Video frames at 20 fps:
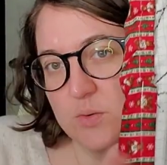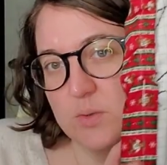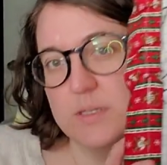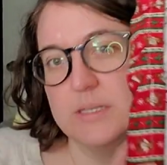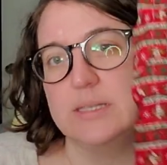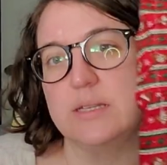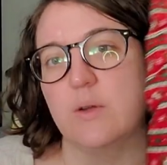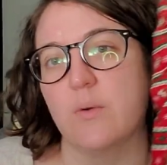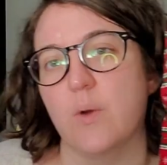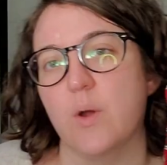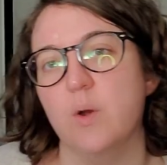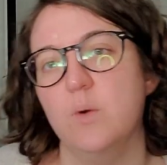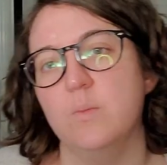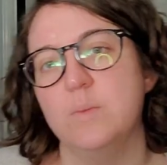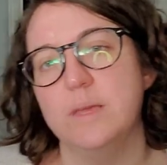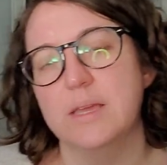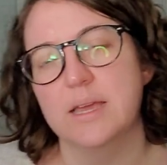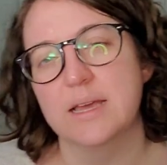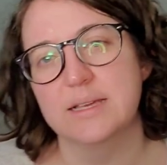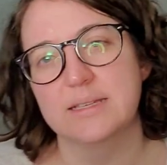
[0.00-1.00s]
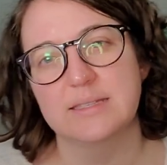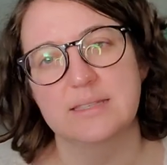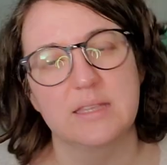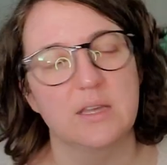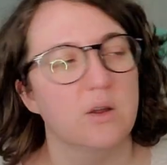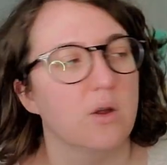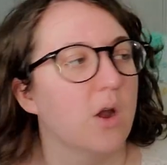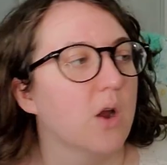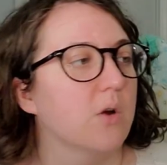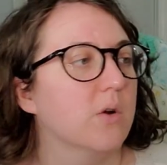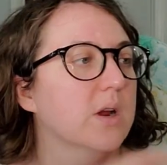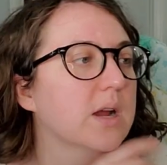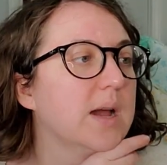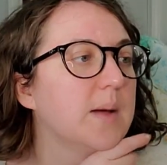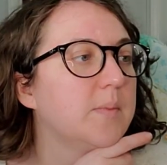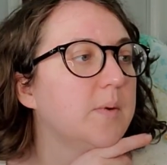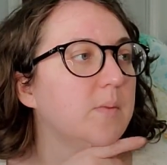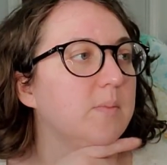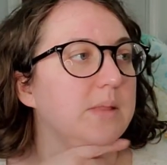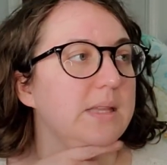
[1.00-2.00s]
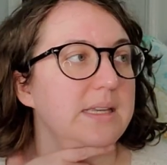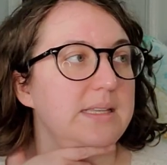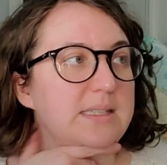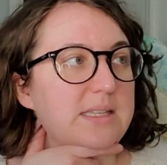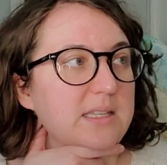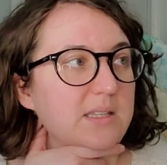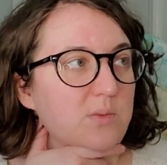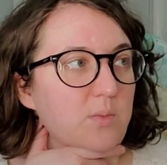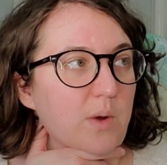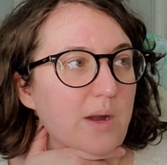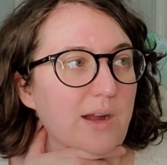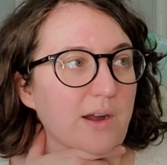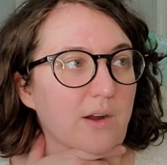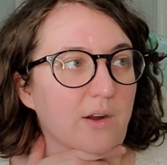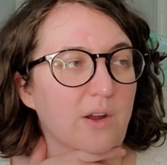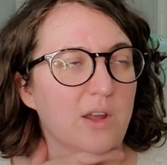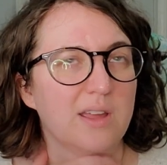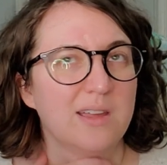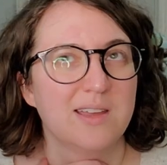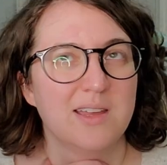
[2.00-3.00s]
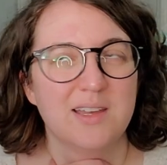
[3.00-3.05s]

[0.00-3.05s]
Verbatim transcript: to a zero because there are a couple places where